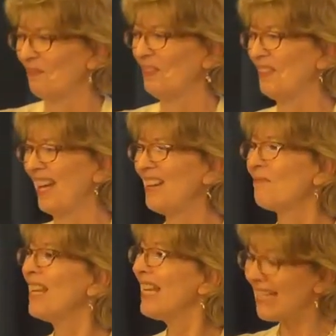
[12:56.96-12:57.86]
Okay?
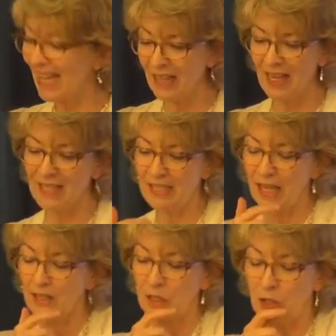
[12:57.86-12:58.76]
Kenneth has a
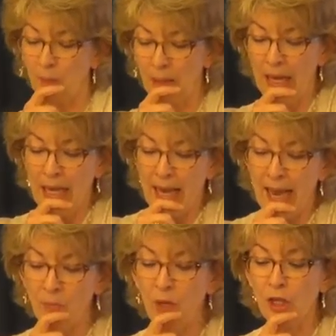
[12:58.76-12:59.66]
telescope.
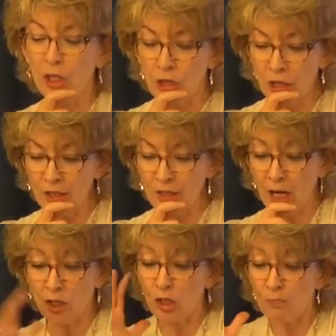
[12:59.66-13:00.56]
And with a good,
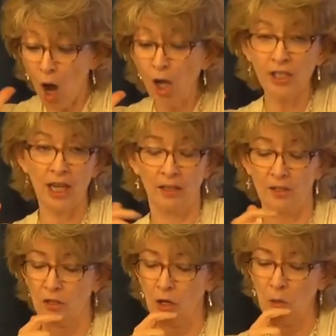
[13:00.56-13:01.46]
a small
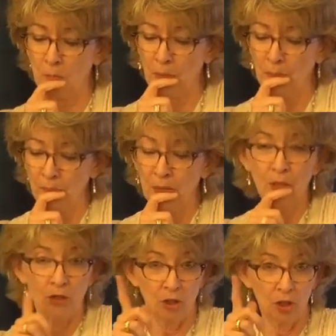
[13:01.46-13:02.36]
telescope,
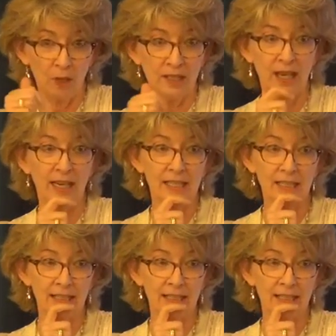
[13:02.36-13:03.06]
do you know what scientists